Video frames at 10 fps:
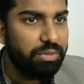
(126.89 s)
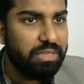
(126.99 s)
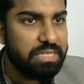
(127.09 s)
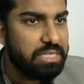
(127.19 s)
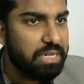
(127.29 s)

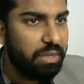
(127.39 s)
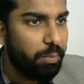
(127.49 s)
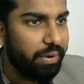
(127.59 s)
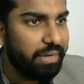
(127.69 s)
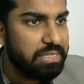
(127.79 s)
these 3
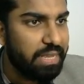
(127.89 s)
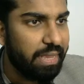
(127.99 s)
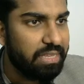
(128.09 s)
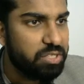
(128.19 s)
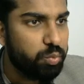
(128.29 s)
points
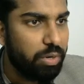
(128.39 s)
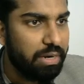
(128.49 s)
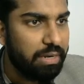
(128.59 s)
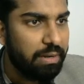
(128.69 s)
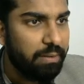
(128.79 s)
x1,